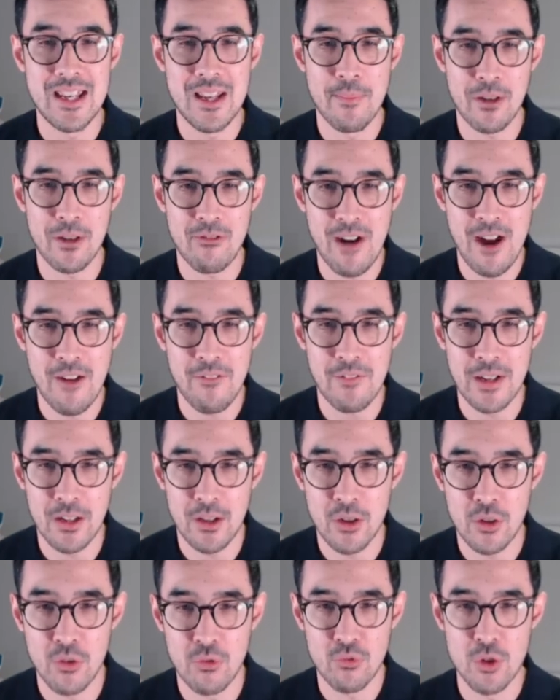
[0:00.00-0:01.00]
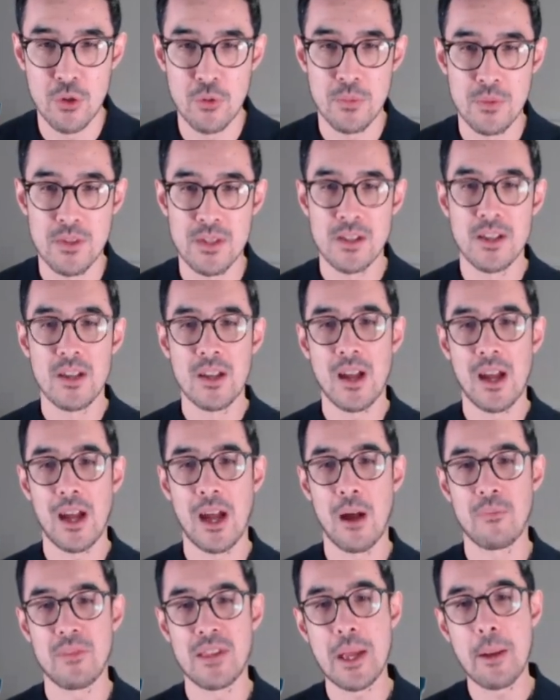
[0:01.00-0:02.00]
demographic groups.
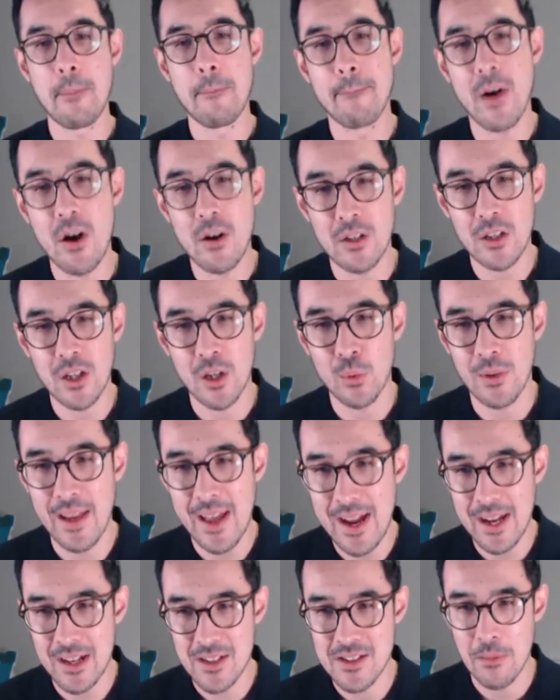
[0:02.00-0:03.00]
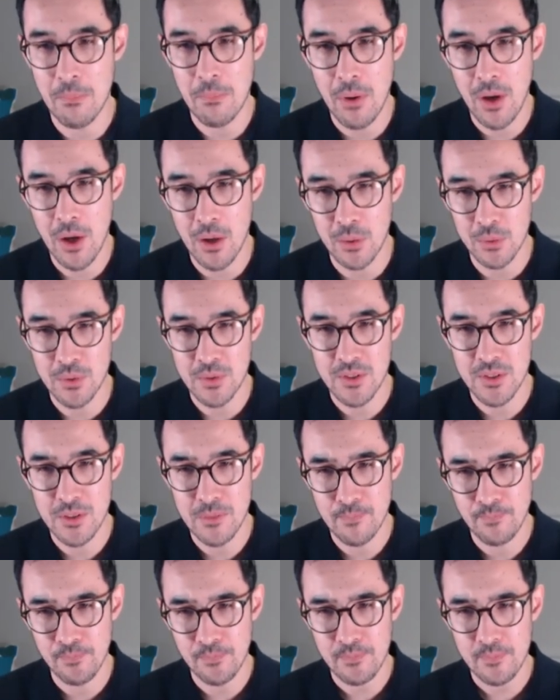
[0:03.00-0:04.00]
Um, the embargo on exit polls
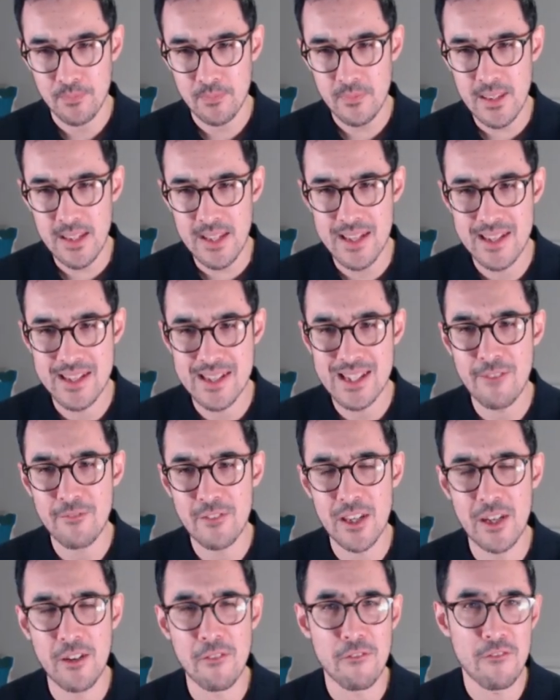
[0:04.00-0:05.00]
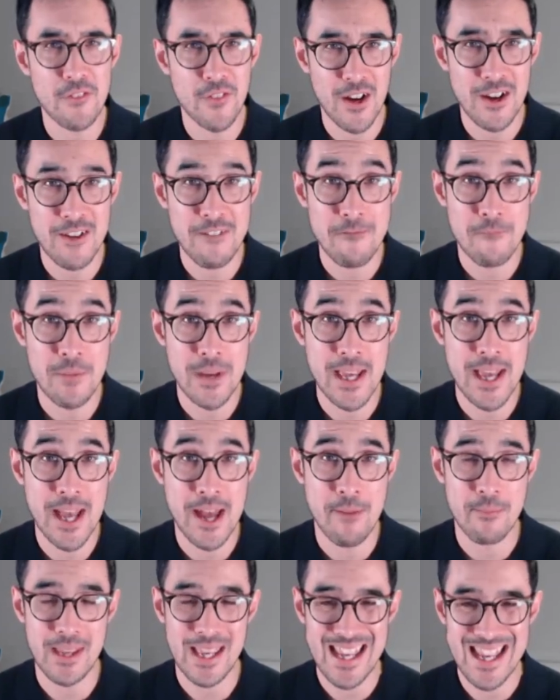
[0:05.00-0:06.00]
is lifted at five P
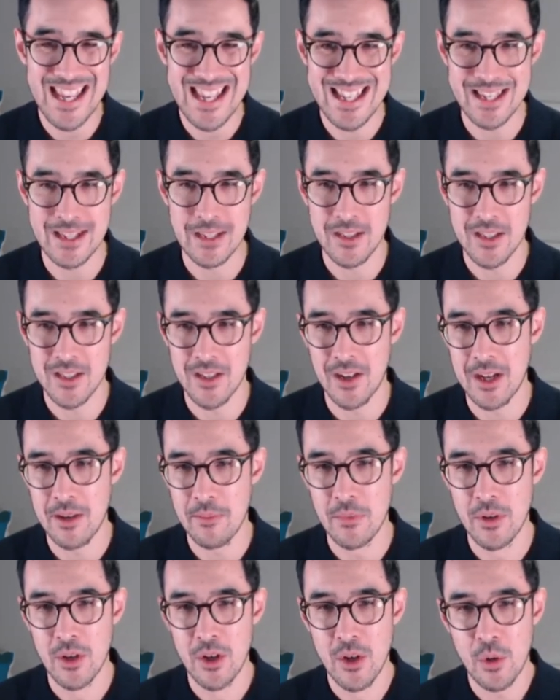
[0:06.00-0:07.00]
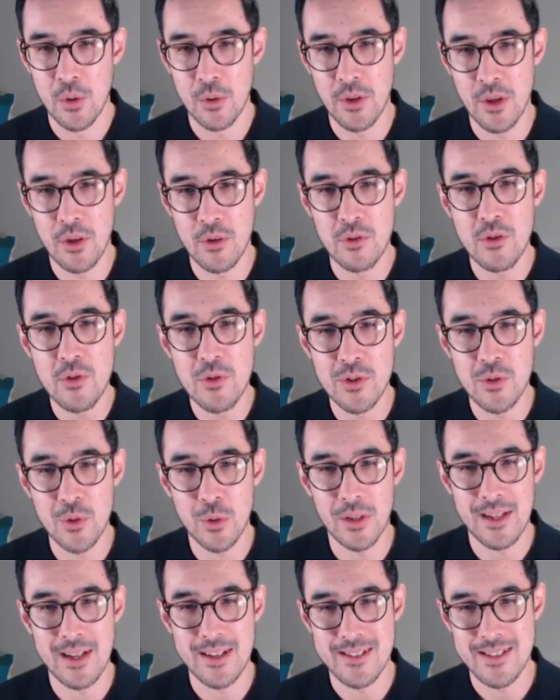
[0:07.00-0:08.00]
M Eastern Time, although news
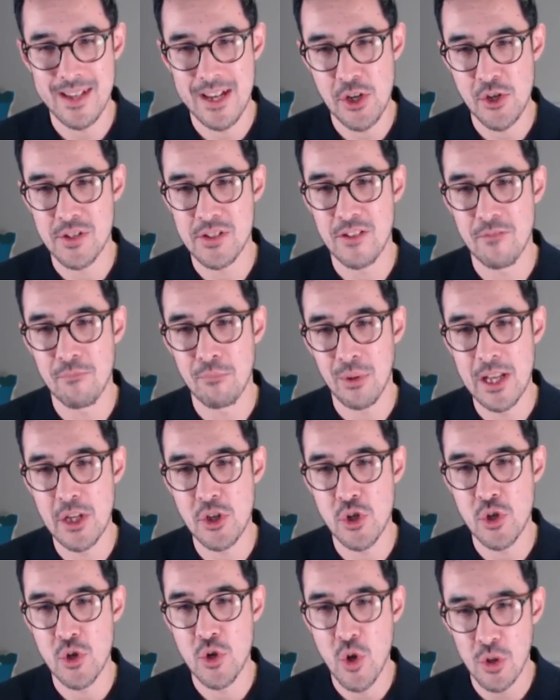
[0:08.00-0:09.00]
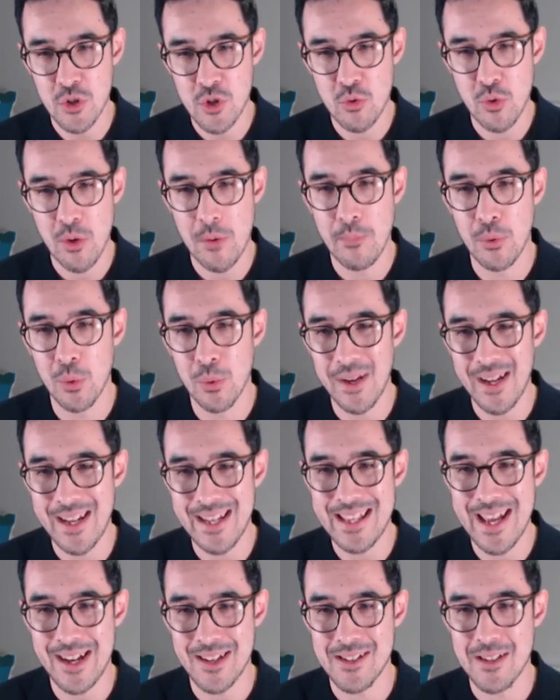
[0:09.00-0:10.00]
organizations have pledged not to report
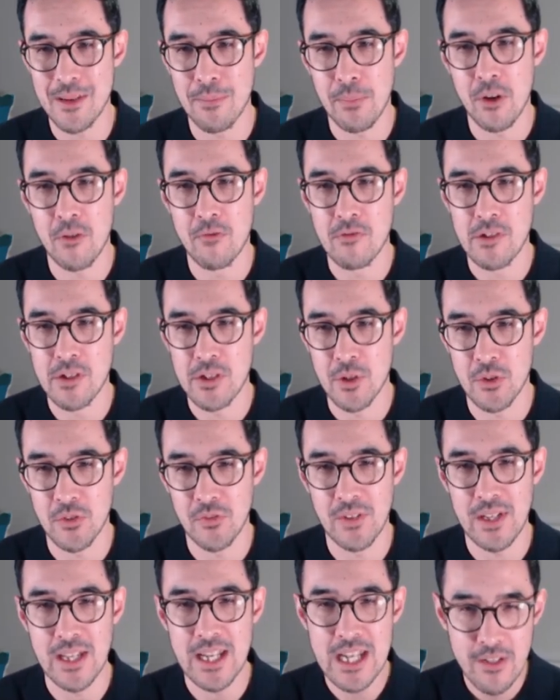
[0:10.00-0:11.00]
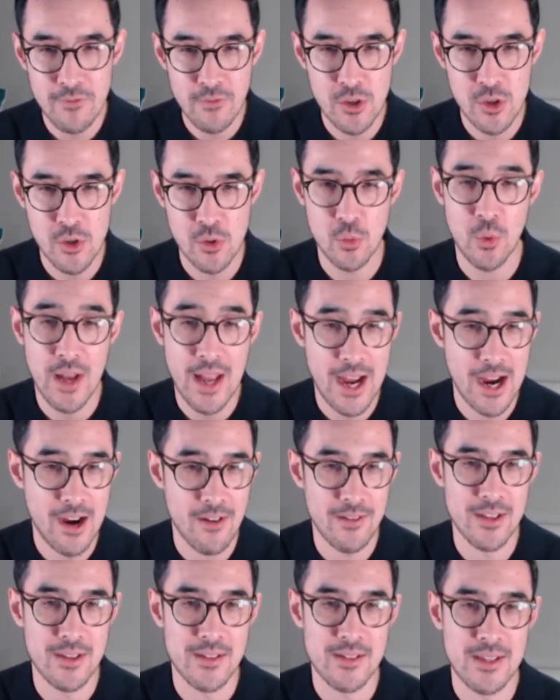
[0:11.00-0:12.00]
any exit poll results for individual
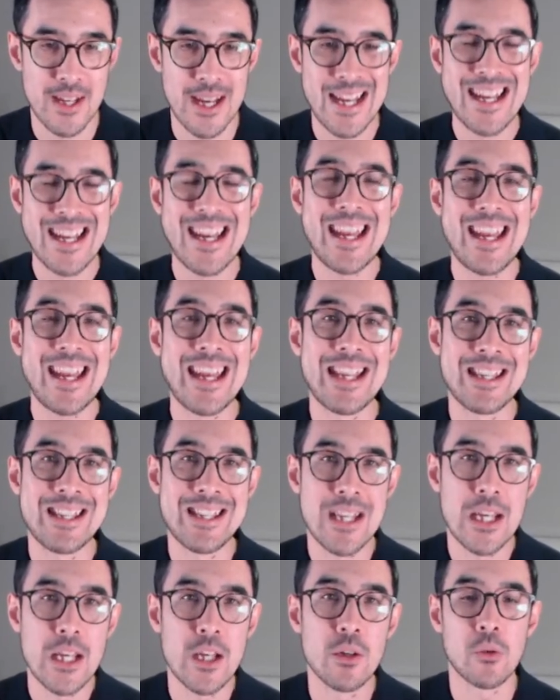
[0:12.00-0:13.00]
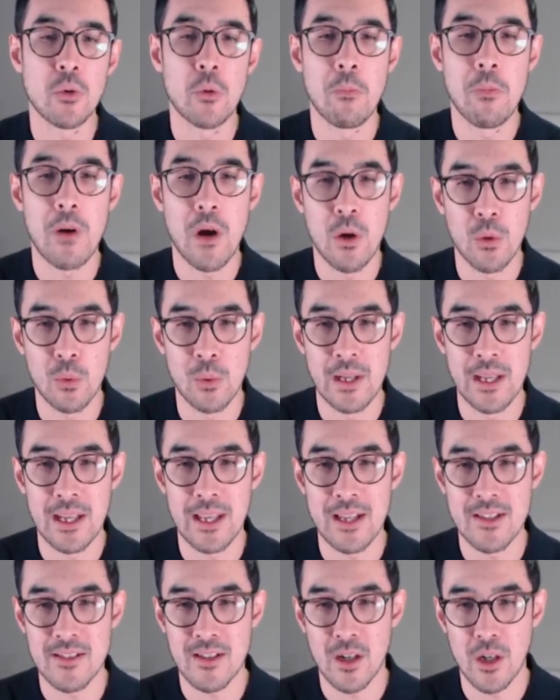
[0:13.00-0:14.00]
areas until
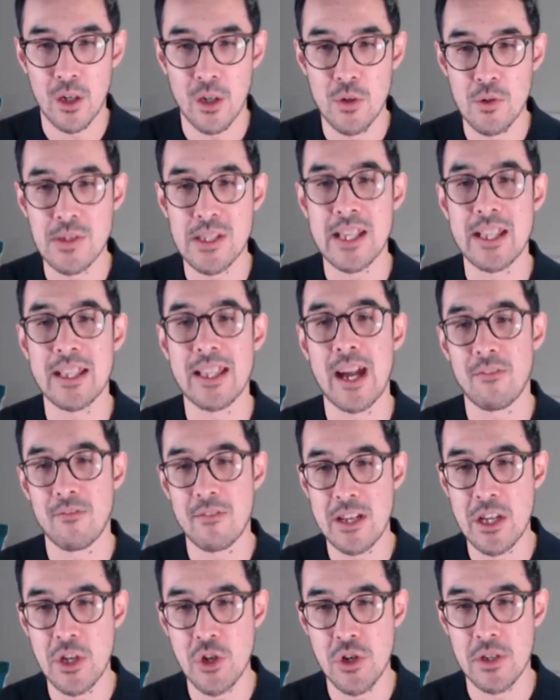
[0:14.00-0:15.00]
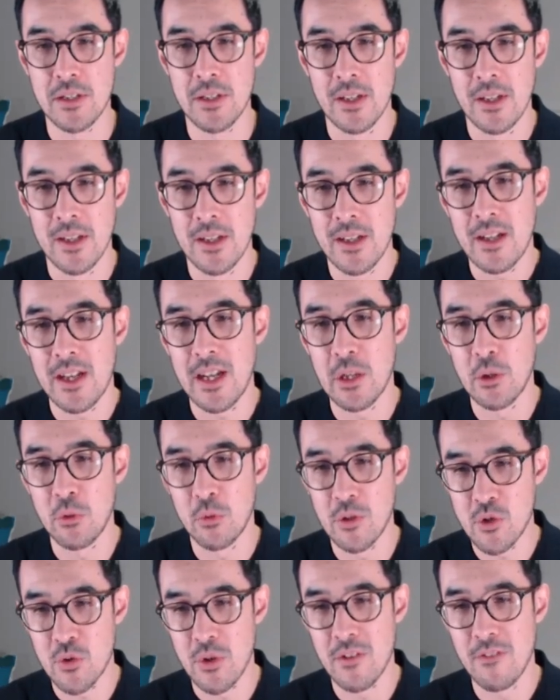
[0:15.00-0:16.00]
polling has closed in that region, in
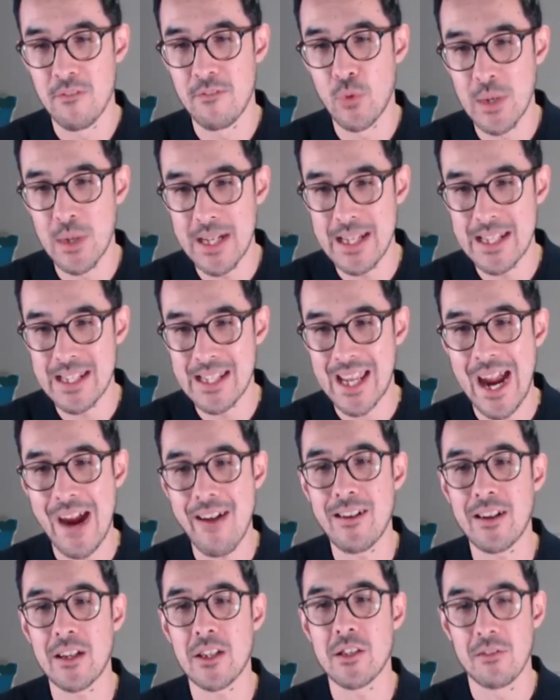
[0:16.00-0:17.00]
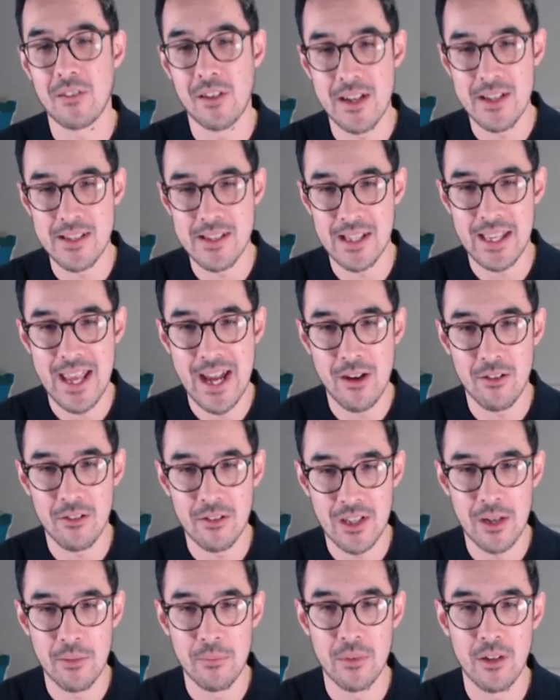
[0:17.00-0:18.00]
order to avoid characterizing the
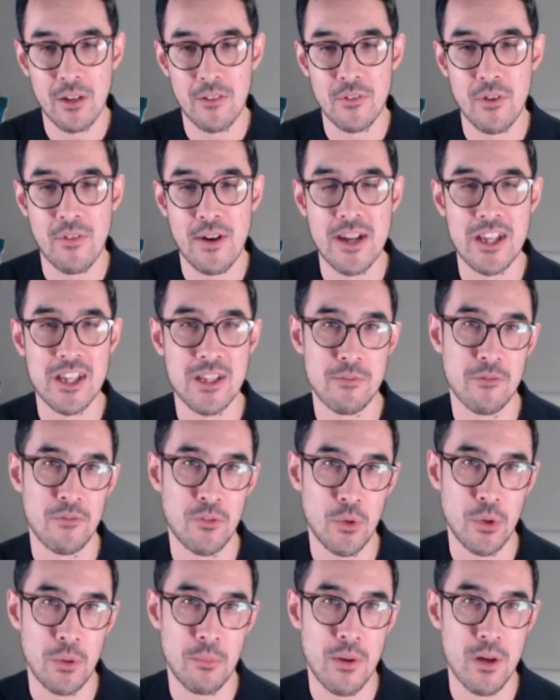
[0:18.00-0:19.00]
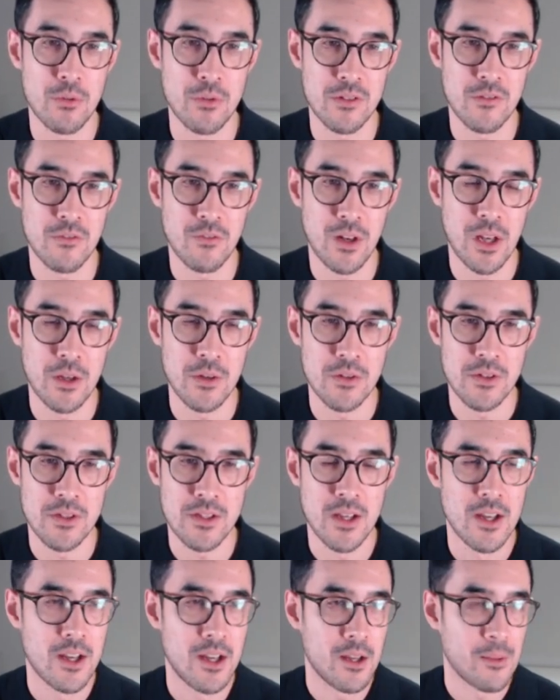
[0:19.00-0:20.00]
outcome of the race before the polls have
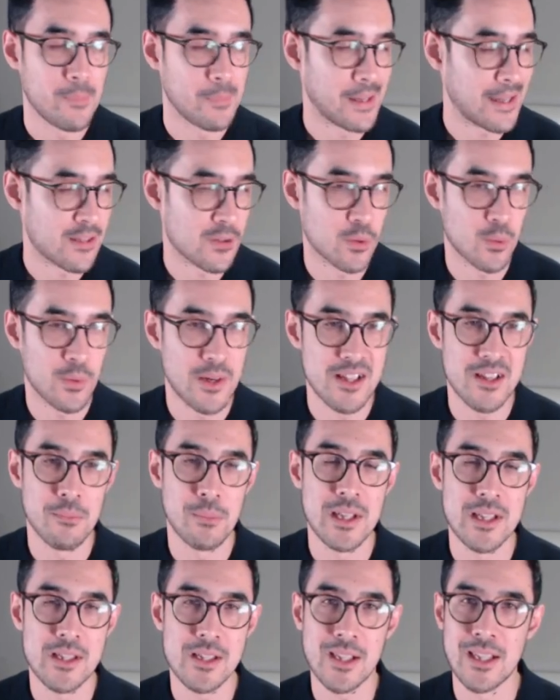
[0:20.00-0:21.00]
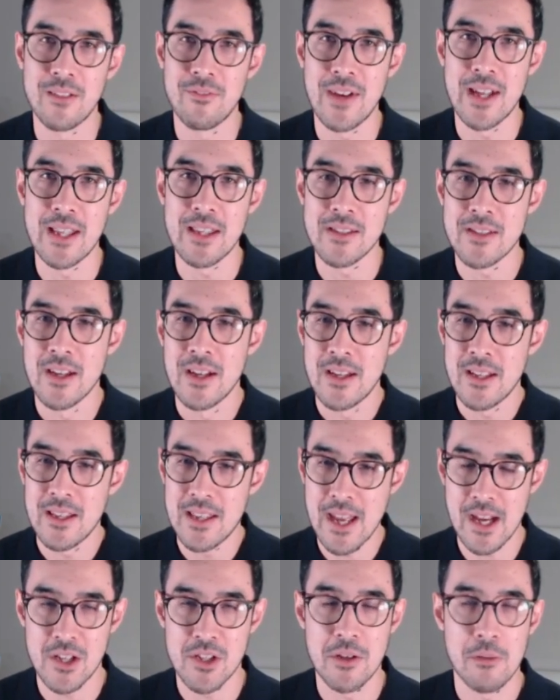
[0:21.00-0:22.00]
closed. And as always in political events,
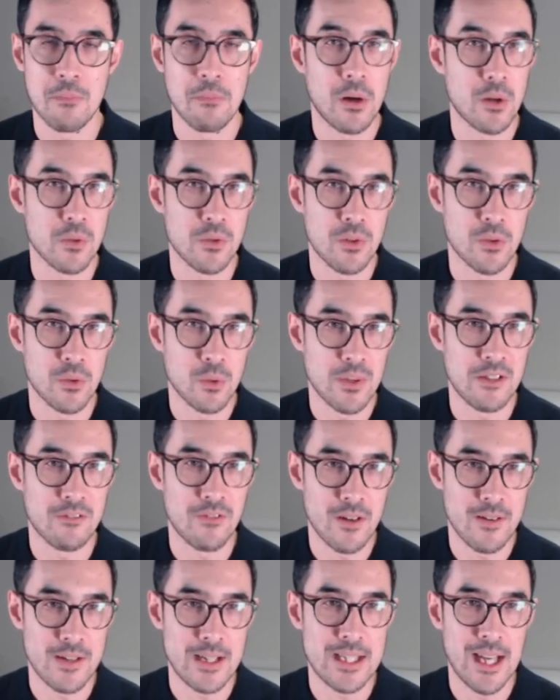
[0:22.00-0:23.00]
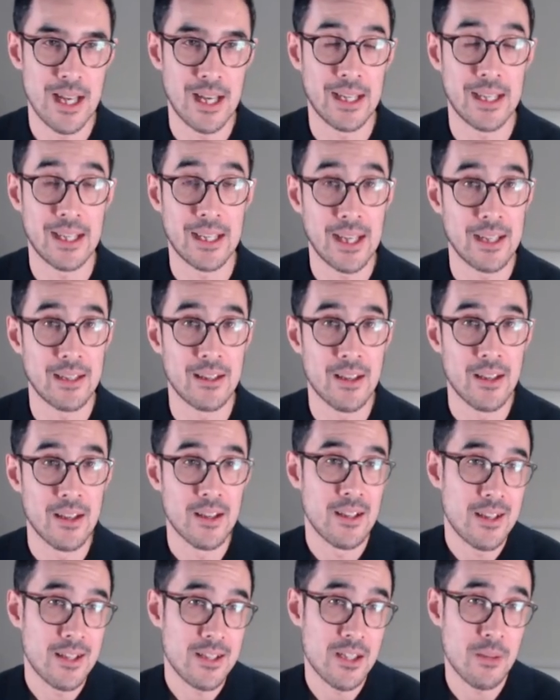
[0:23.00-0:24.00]
the exit polls are always very telling and
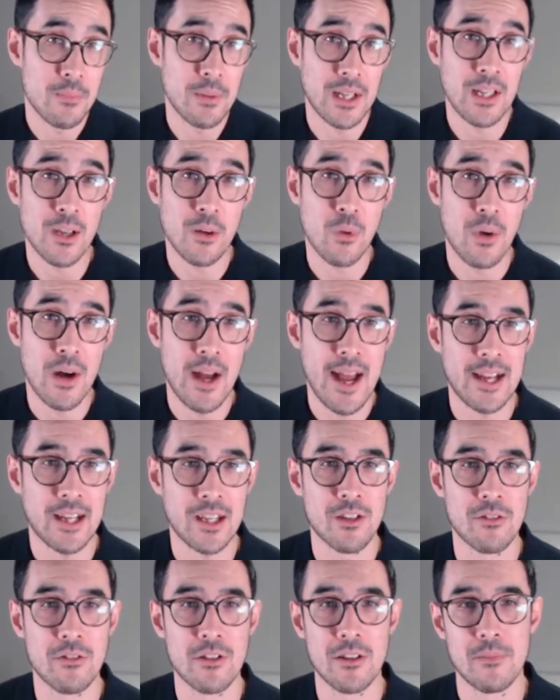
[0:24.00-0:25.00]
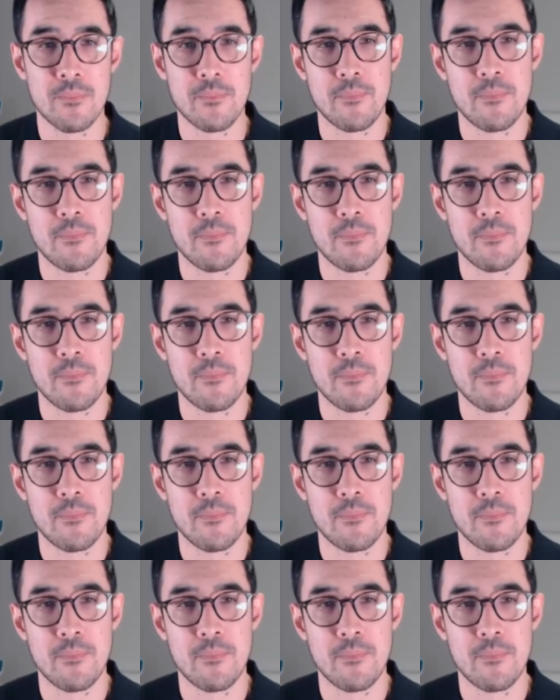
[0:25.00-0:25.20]
typically quite accurate.